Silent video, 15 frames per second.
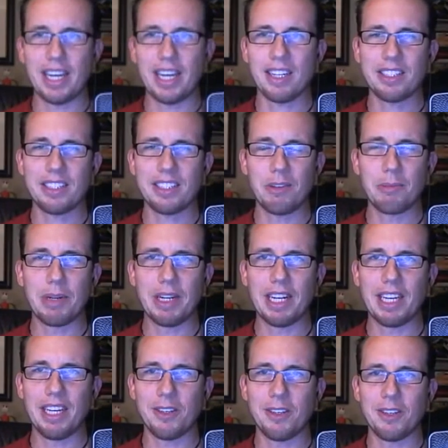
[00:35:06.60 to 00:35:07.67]
Zach, and thanks
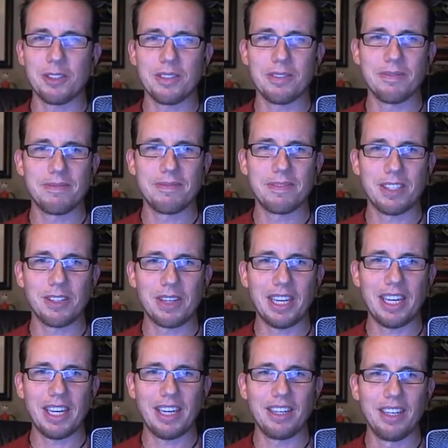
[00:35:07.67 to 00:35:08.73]
everybody else.
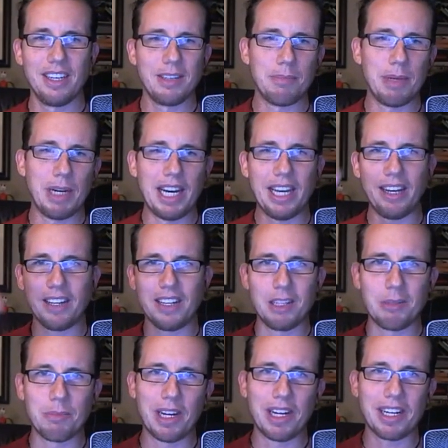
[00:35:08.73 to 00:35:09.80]
Okay. Bye.
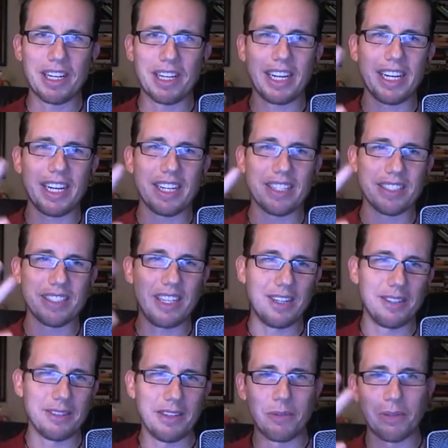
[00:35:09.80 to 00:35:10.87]
I'll end the broadcast
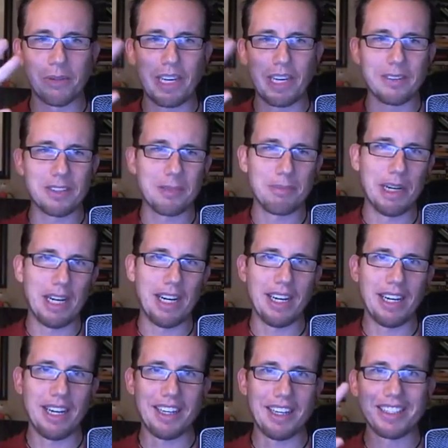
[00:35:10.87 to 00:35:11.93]
now. Everyone wave
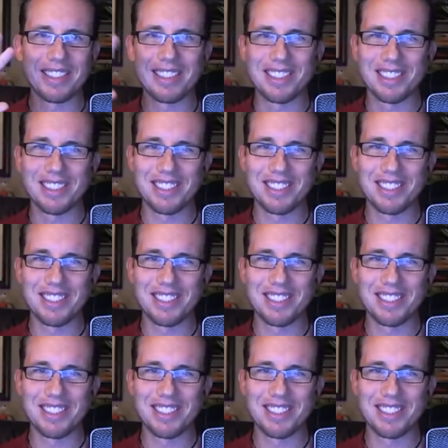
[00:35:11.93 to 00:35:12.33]
goodbye.